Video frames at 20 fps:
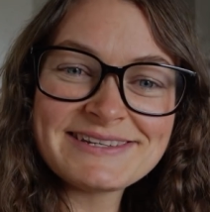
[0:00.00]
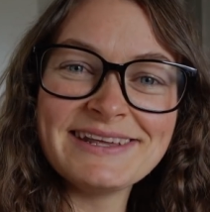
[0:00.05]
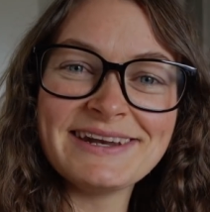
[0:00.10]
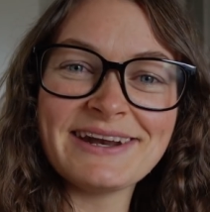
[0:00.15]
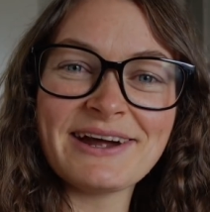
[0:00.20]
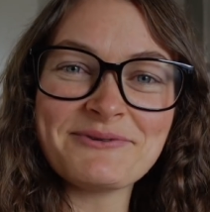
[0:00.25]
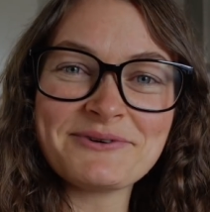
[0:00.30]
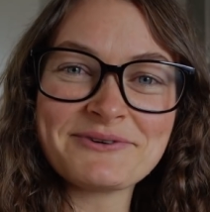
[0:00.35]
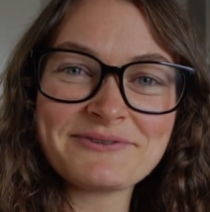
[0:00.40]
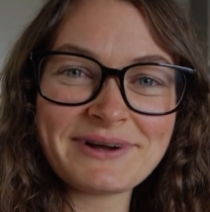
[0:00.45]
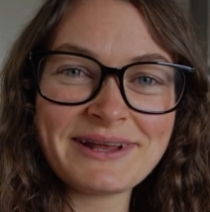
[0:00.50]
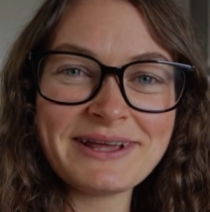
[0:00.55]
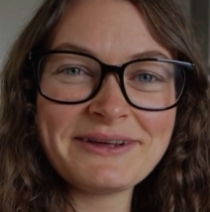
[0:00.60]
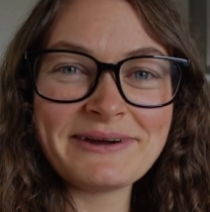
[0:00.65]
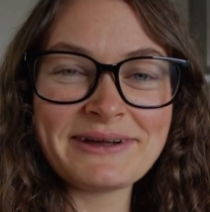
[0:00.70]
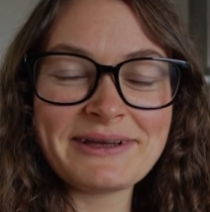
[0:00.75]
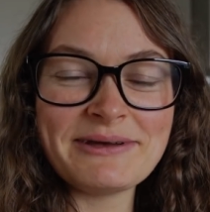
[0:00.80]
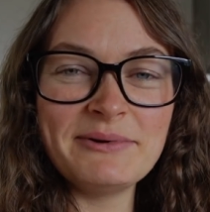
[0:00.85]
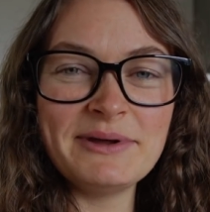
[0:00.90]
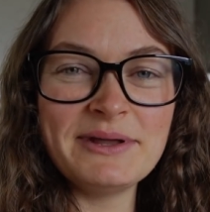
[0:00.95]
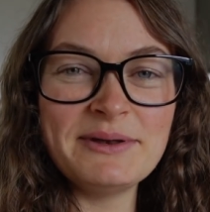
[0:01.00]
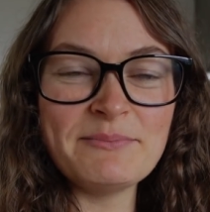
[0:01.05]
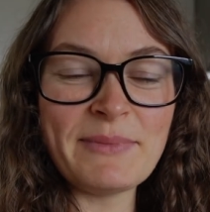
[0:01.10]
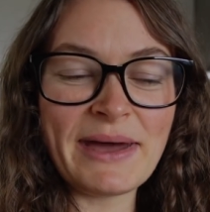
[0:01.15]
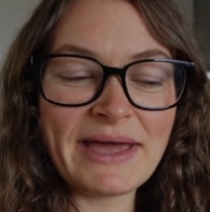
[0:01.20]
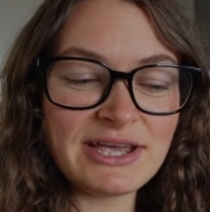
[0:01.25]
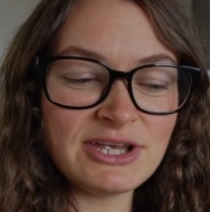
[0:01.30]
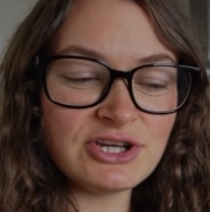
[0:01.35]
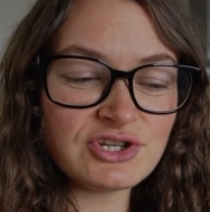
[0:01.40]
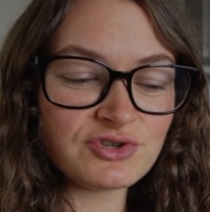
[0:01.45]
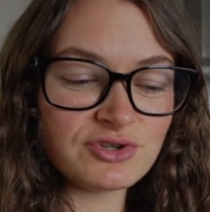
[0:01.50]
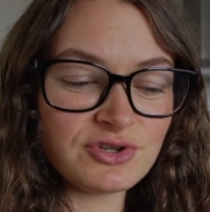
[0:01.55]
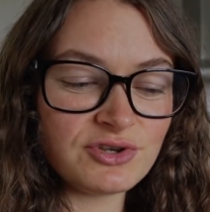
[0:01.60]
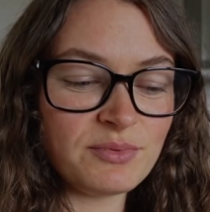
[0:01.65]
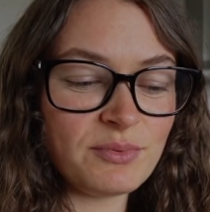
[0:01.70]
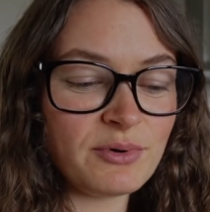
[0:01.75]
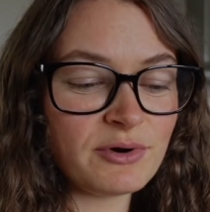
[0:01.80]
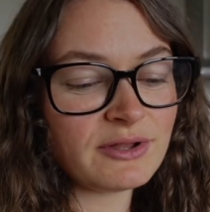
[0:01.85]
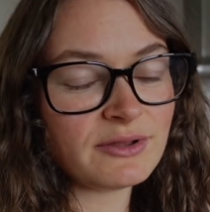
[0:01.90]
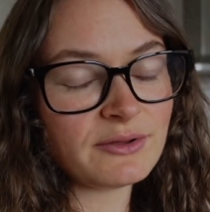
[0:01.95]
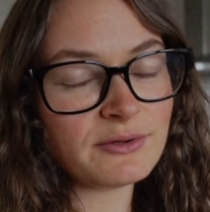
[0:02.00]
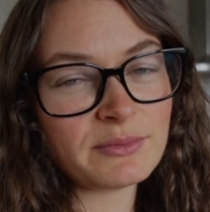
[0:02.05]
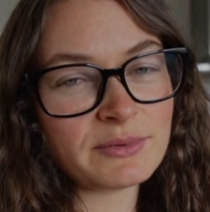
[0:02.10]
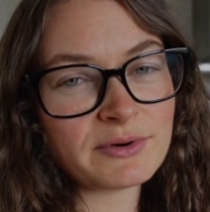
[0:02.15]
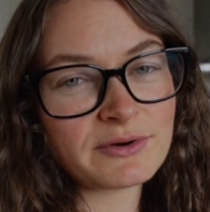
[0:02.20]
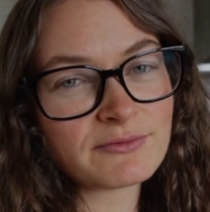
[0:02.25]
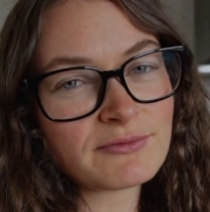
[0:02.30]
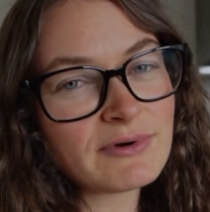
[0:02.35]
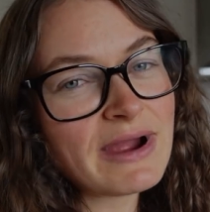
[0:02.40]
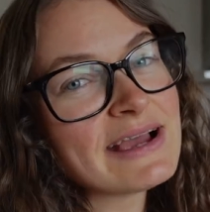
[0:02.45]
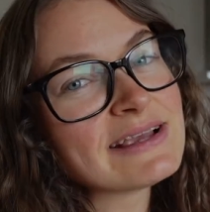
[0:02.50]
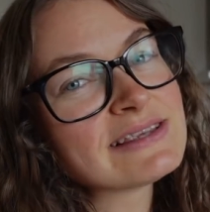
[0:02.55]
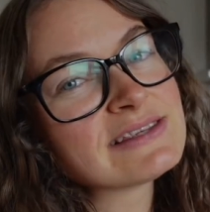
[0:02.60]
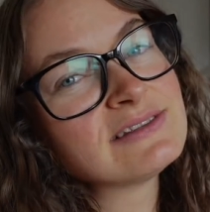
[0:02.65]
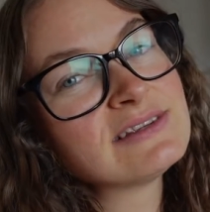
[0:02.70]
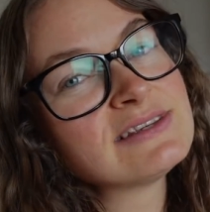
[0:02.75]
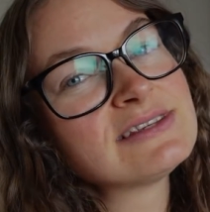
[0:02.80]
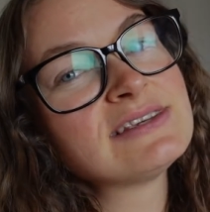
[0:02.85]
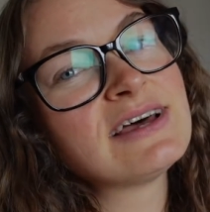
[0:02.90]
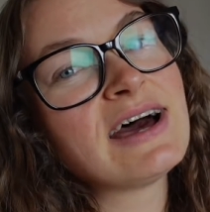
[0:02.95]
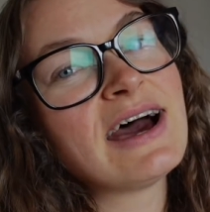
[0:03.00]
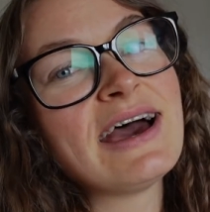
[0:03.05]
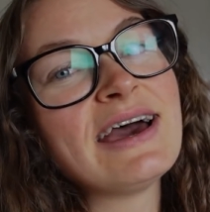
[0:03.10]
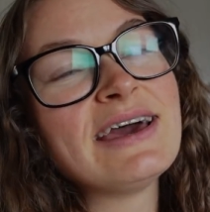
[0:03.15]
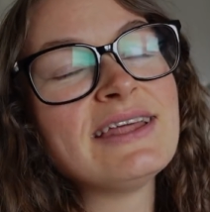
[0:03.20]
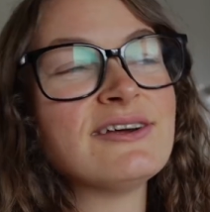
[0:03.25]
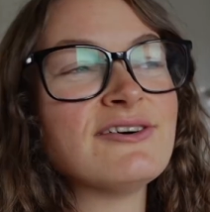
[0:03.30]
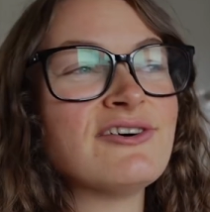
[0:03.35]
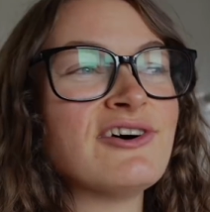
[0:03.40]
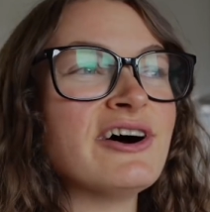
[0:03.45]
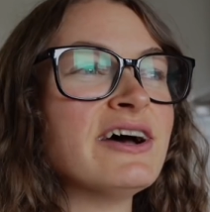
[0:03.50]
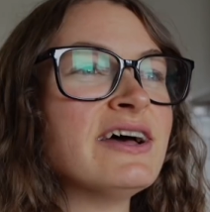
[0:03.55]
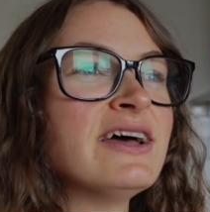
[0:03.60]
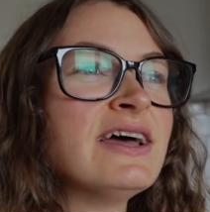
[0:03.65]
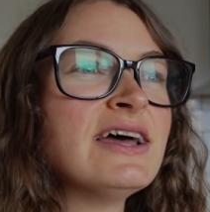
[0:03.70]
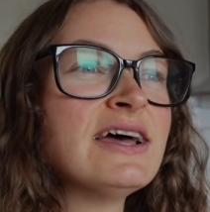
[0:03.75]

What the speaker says: then I would really recommend making sure that you put a little bit of rice on the side or